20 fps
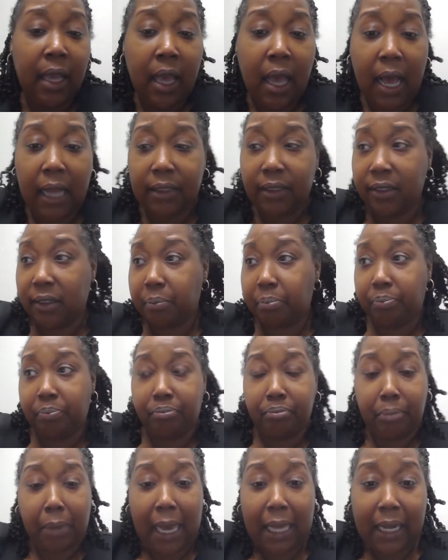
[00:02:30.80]
I just
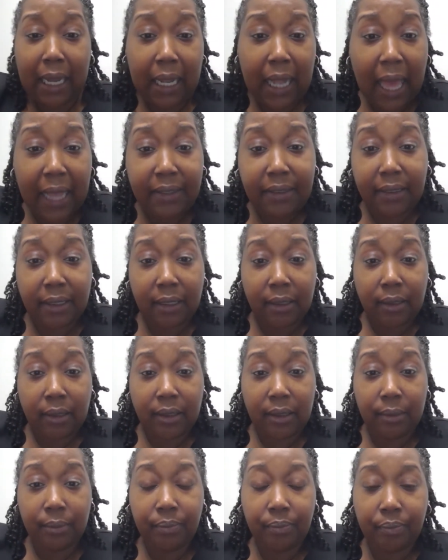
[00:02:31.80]
buy that
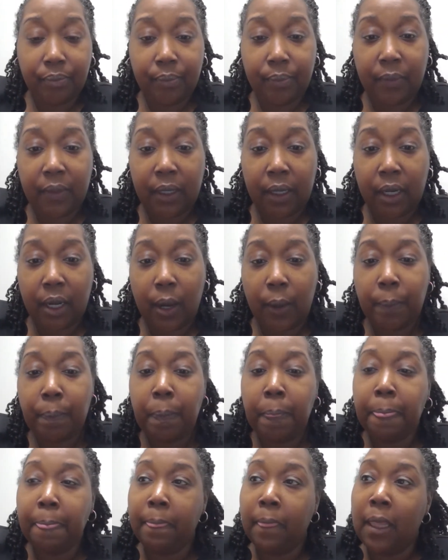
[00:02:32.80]
license,
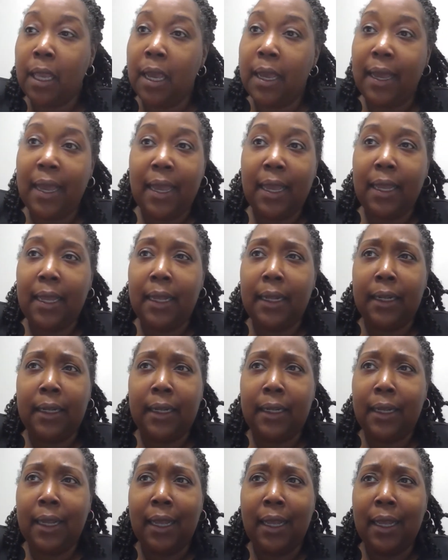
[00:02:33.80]

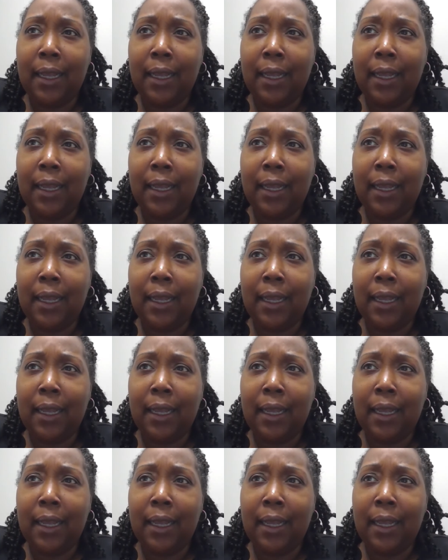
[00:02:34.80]
and